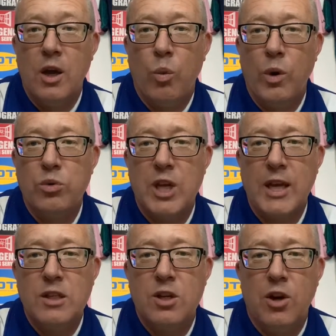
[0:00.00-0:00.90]
Will
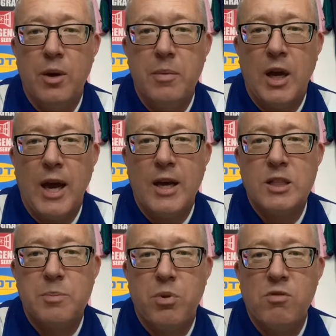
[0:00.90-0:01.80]
take time
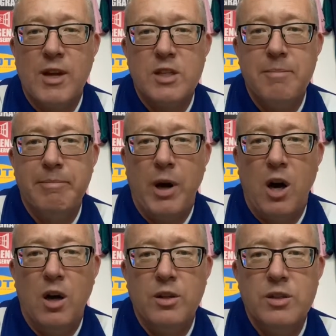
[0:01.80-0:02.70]
as Perez and
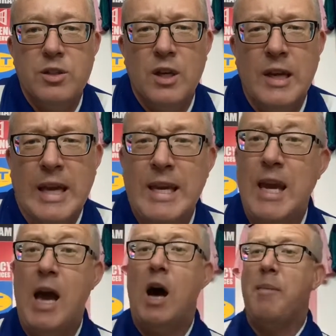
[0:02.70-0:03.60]
Barnes.
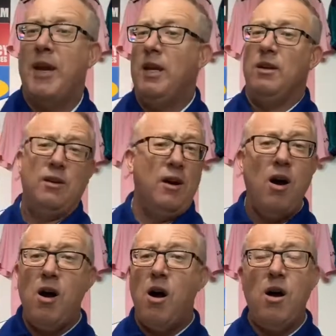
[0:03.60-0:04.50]
Yeah, I mean,
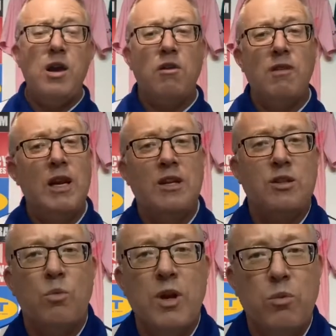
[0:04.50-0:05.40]
I agree.
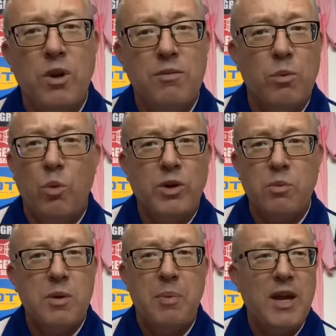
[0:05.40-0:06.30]
Listen, we what
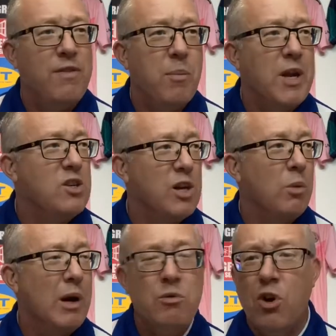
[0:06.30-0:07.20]
did we pay for Ben
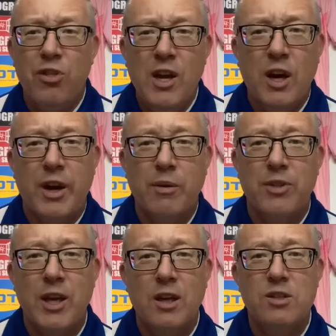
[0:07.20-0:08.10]
Chilwell? Nothing, I don't
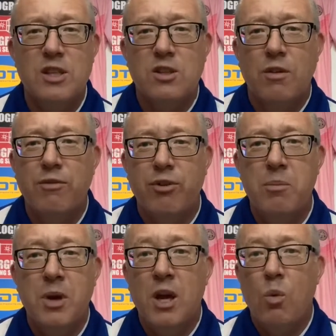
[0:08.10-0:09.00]
think, because he's come
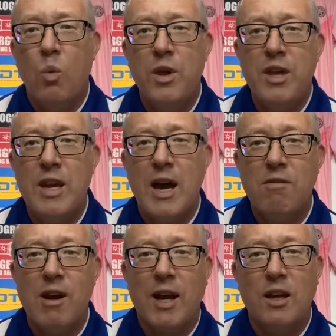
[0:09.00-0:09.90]
from within our
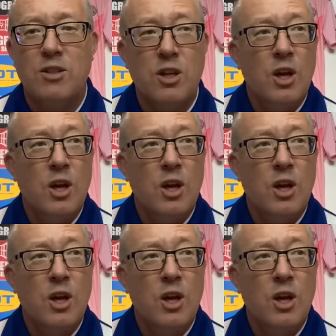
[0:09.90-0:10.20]
ranks.